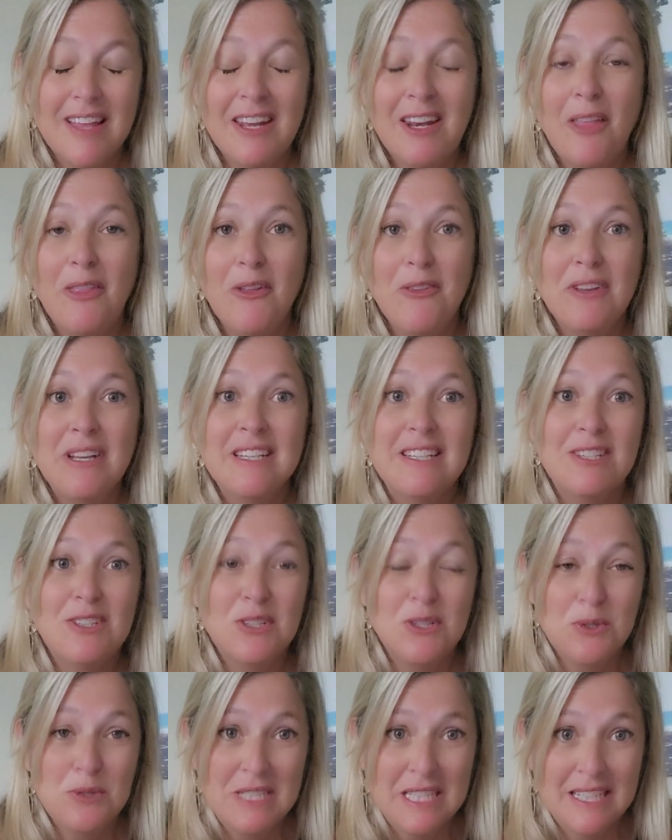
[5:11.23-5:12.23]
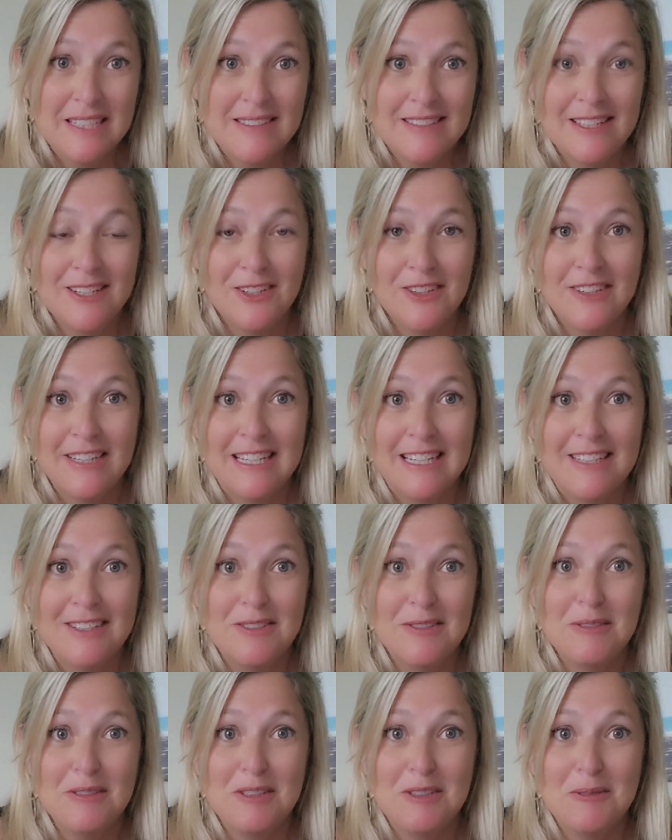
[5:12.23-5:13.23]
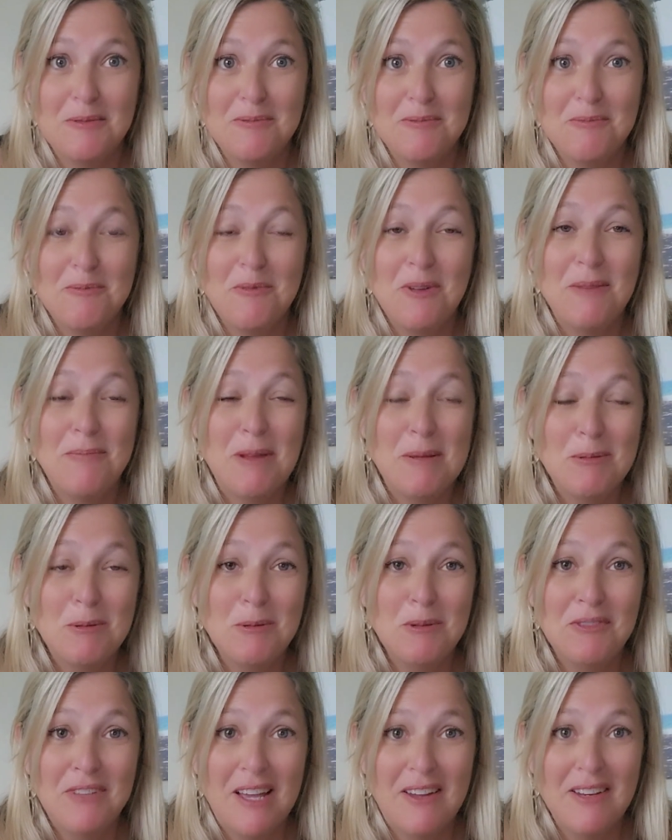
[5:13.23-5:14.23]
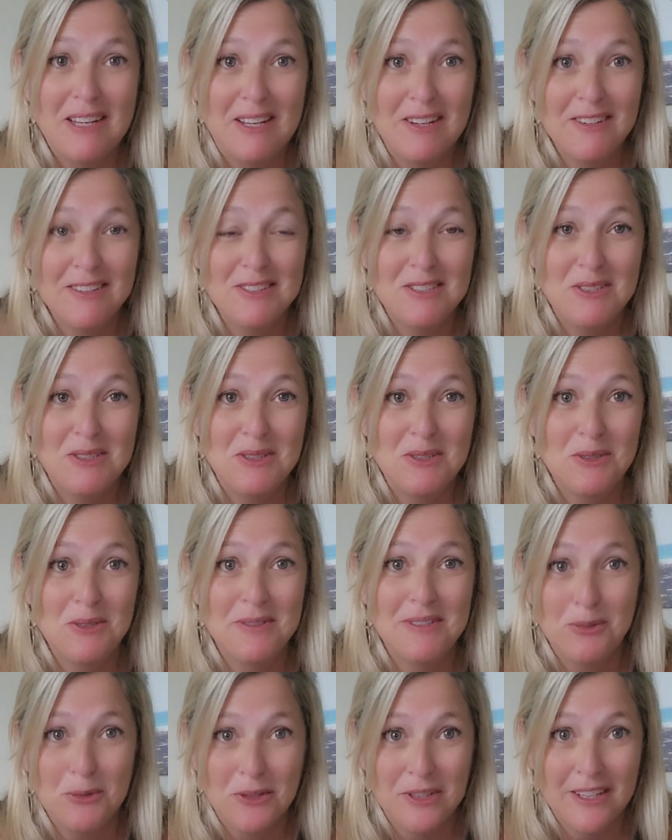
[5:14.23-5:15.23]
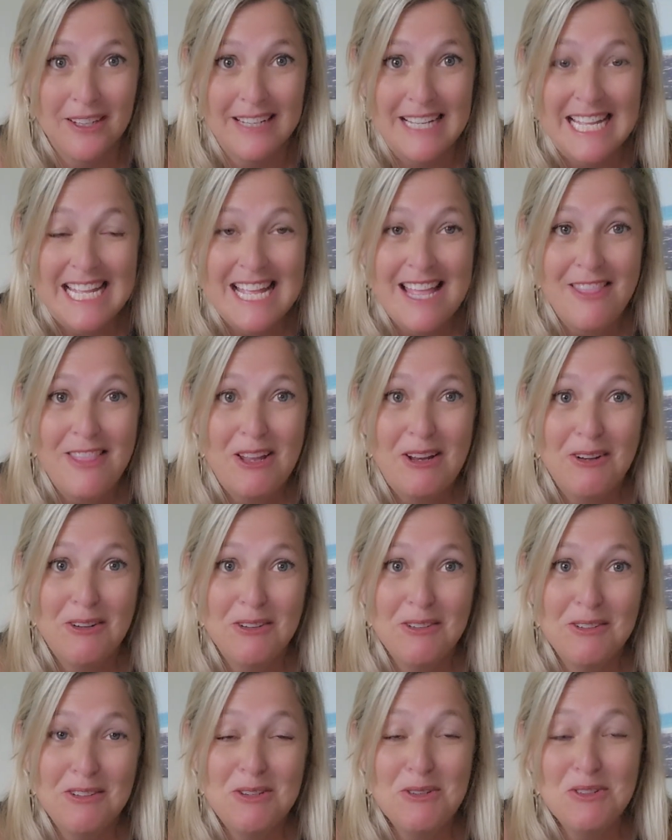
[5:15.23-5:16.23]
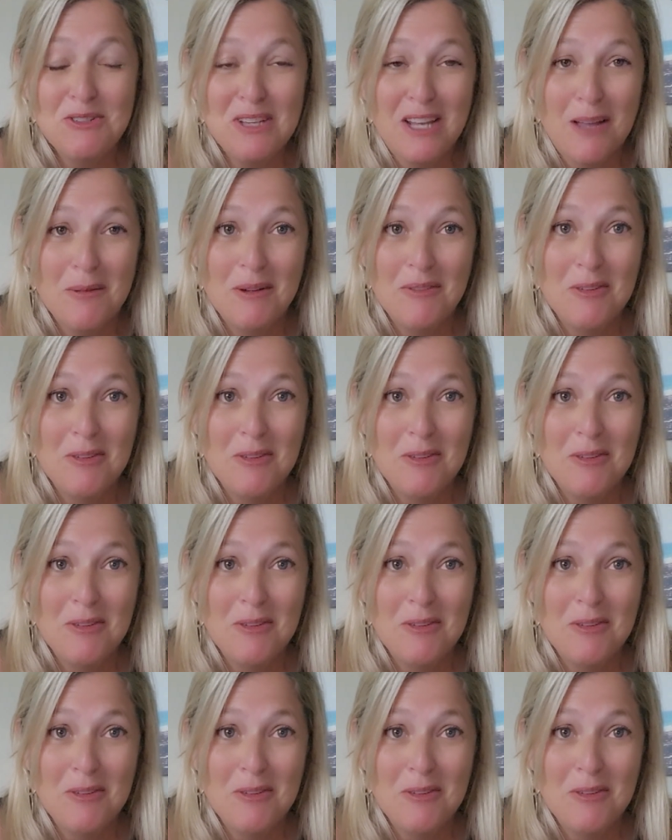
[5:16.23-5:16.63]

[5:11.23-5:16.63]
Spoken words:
Another thing too to consider is when people move down here to Florida, they're usually coming